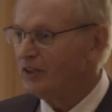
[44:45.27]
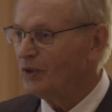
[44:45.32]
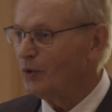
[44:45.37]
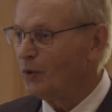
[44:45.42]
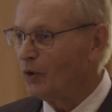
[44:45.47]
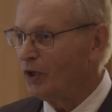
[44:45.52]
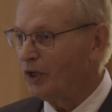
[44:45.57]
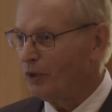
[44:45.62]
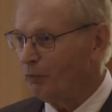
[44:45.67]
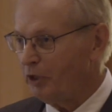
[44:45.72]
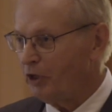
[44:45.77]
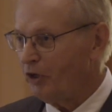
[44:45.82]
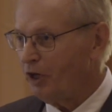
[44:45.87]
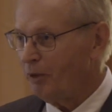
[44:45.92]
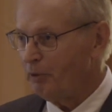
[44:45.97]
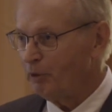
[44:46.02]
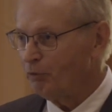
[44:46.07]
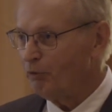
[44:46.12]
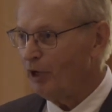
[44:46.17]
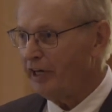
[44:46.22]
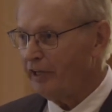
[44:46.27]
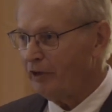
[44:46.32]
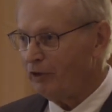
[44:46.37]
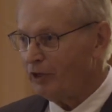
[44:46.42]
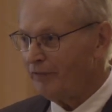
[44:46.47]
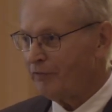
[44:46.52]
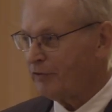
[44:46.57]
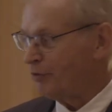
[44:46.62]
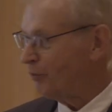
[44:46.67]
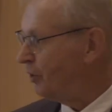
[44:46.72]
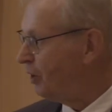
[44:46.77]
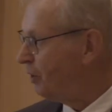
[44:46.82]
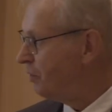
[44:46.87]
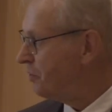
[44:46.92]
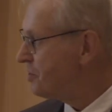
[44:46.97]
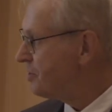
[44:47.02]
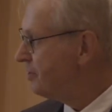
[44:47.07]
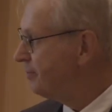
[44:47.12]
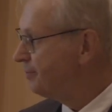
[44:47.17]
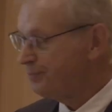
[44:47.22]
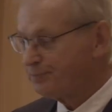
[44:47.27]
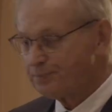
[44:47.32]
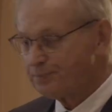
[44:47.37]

or we'd all be running off the roads.